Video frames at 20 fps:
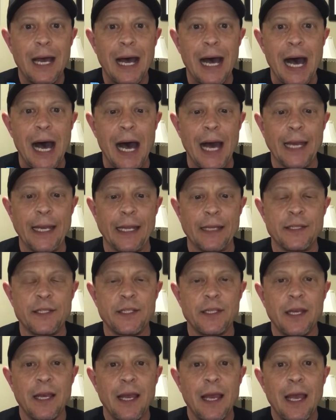
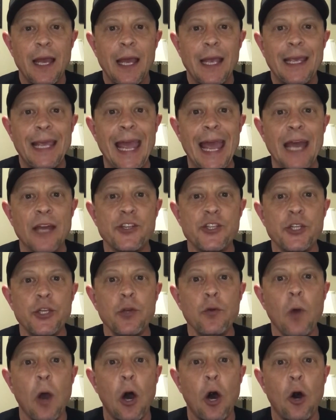Onnit's
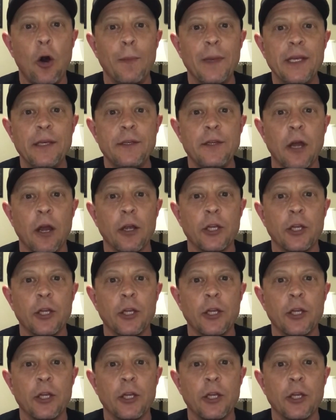Cashew Almond Dark